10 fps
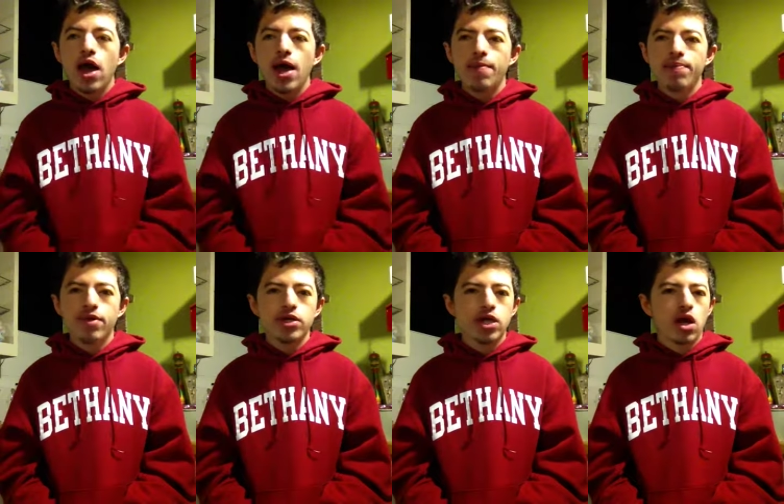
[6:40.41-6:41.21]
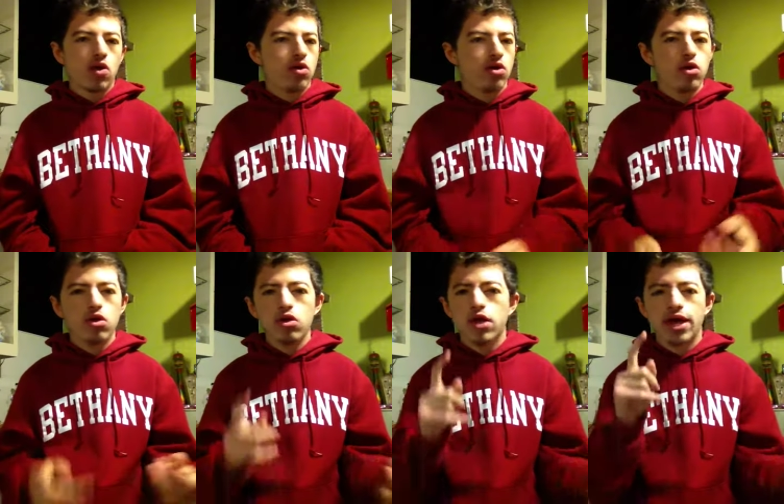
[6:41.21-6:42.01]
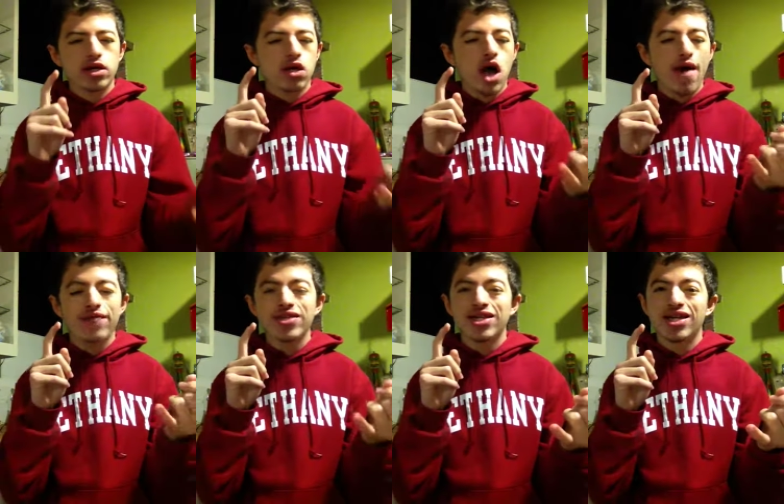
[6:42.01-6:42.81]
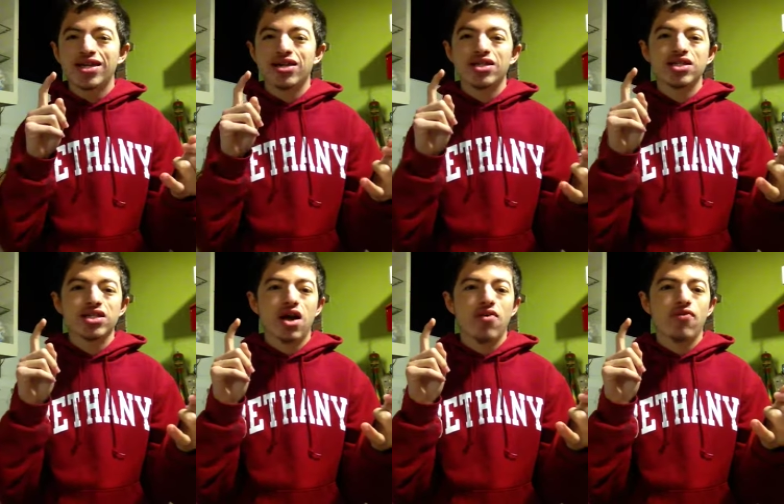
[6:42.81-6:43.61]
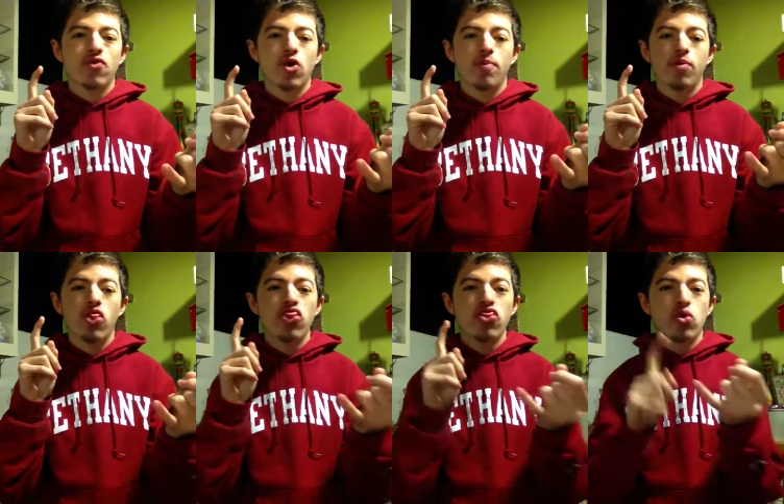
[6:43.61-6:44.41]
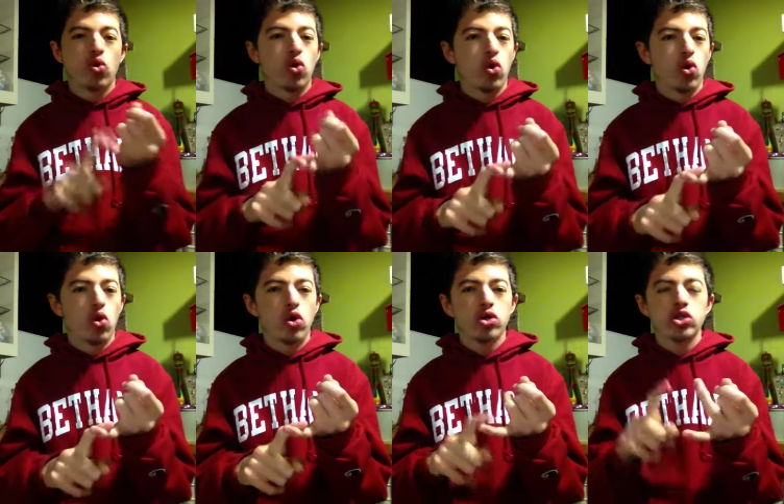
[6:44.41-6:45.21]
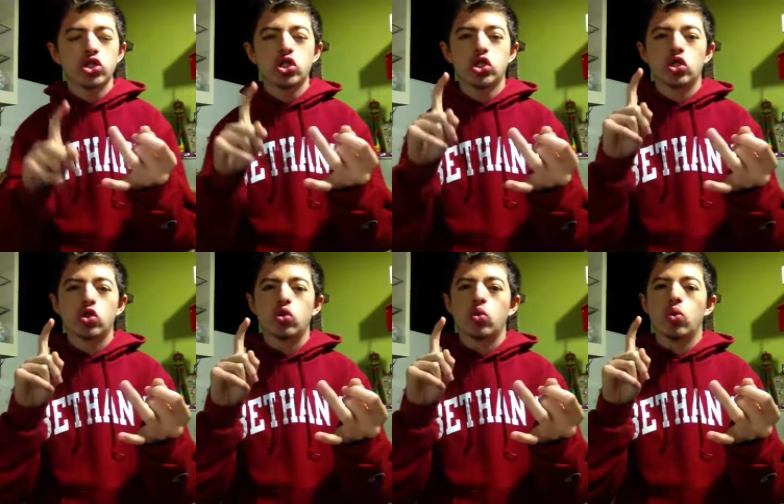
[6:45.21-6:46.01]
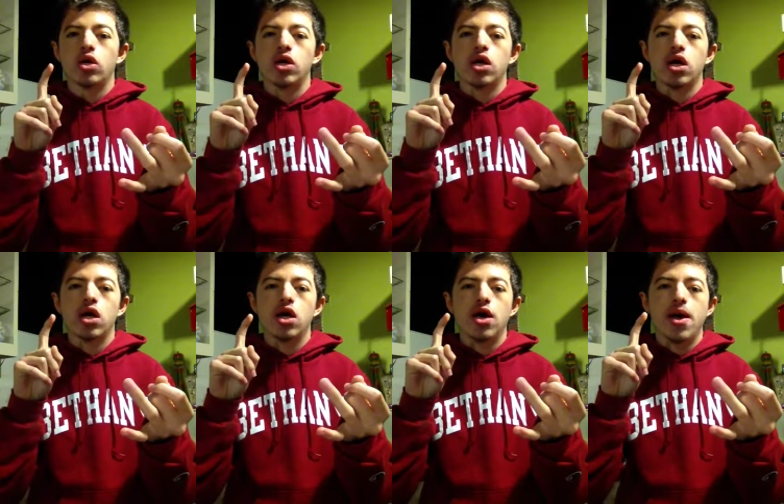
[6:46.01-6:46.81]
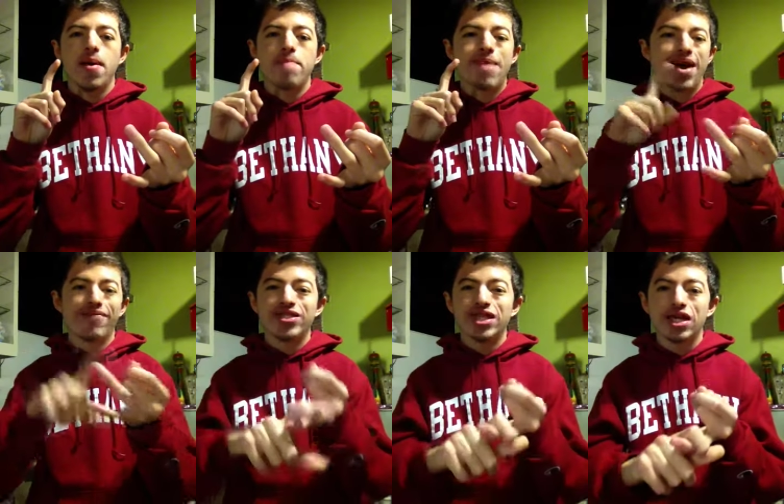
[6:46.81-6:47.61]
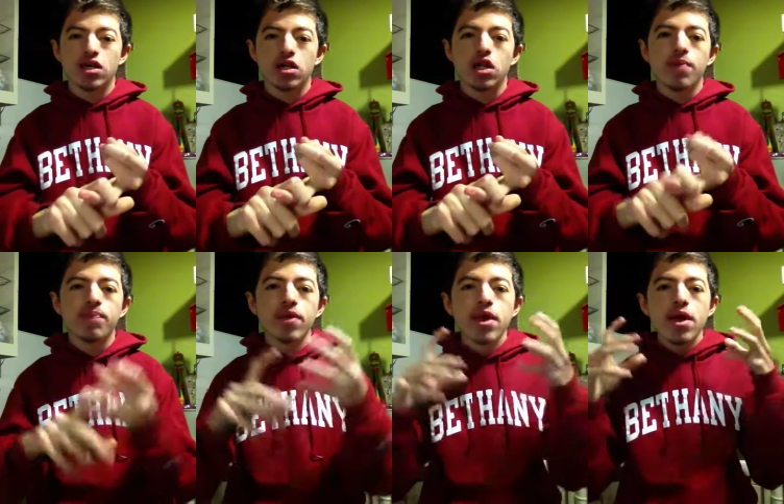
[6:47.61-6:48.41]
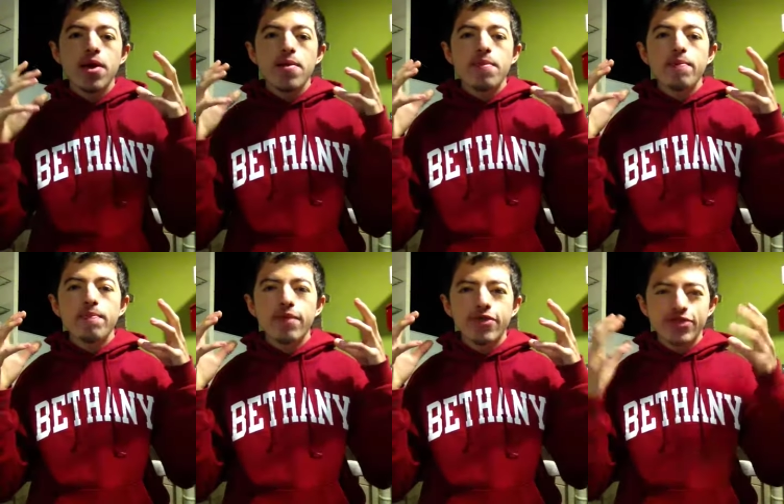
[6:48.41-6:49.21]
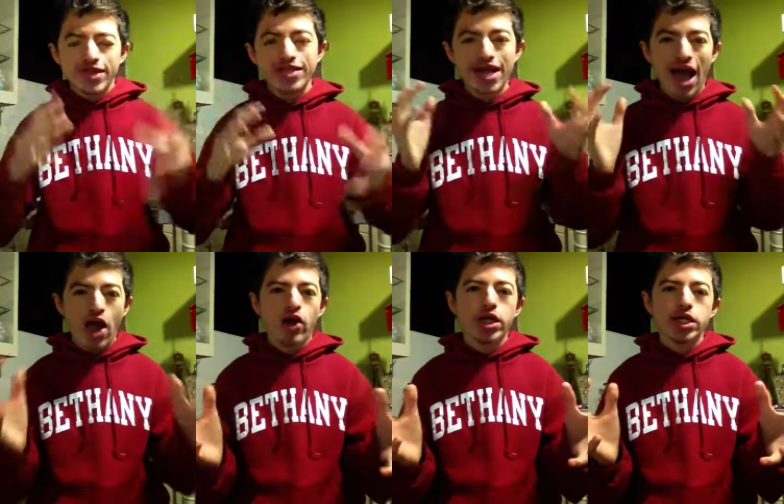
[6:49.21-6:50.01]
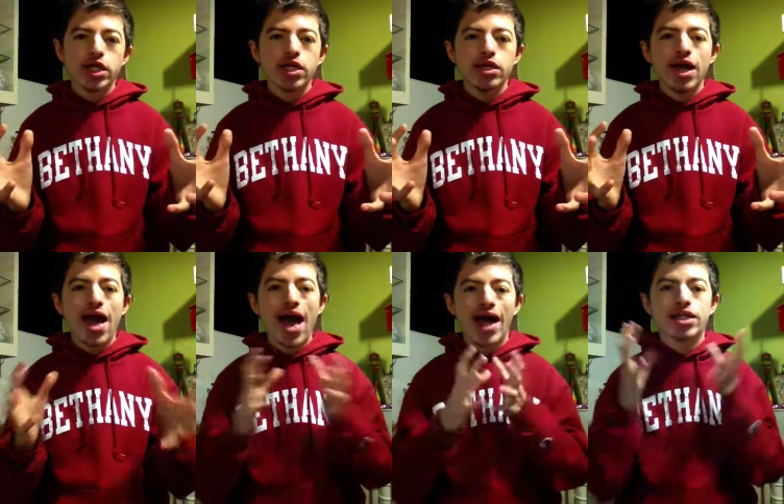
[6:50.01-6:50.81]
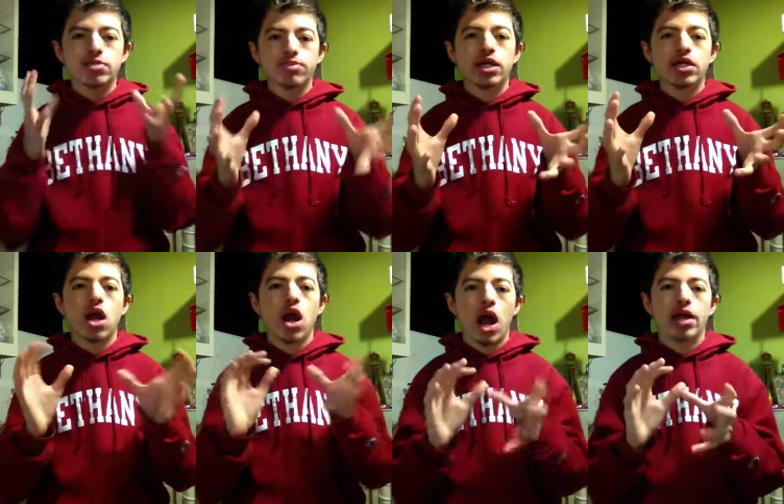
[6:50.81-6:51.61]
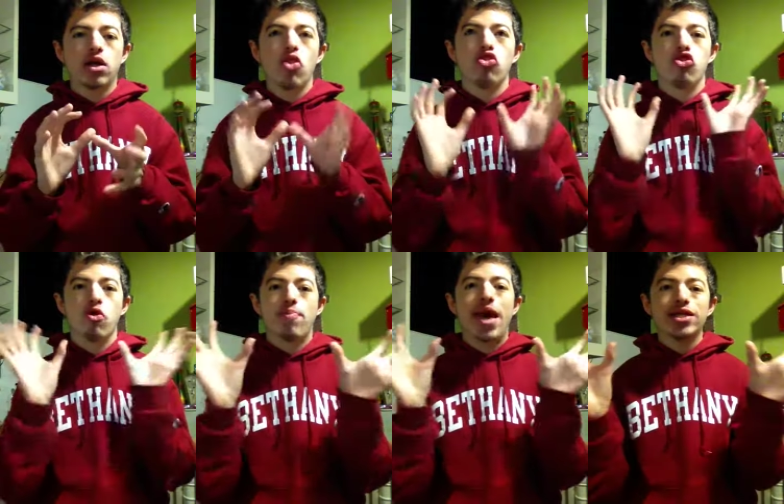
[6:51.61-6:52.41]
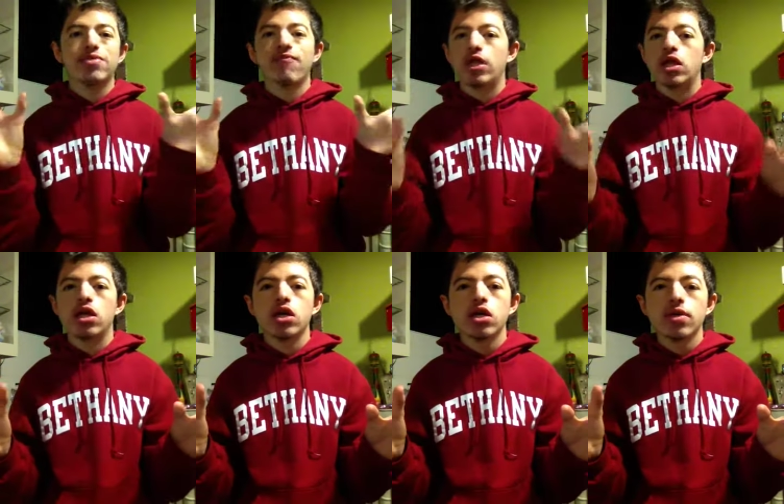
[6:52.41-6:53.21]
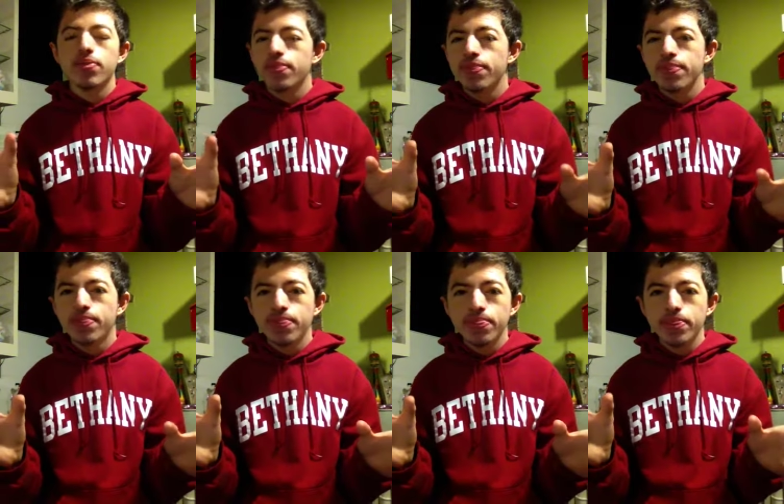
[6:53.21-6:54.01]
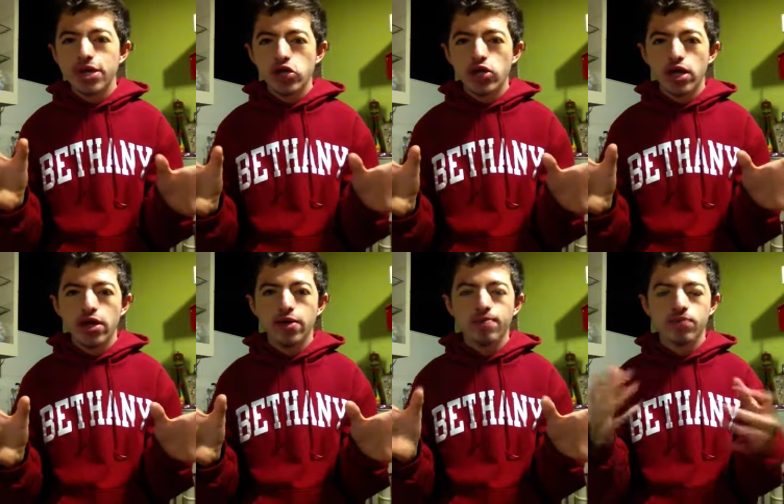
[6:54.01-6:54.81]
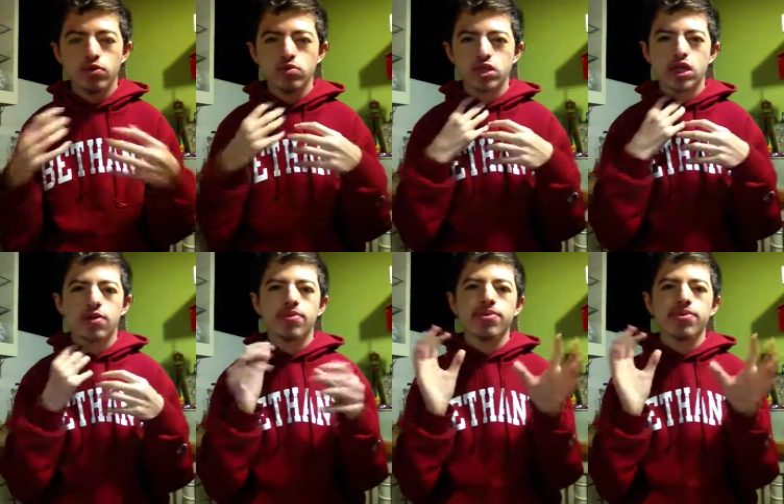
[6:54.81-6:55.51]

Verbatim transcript: Um, you know, like, I've seen stuff from Thor to Man of Steel, but this character has been, like, the best villain this year. Oh dear.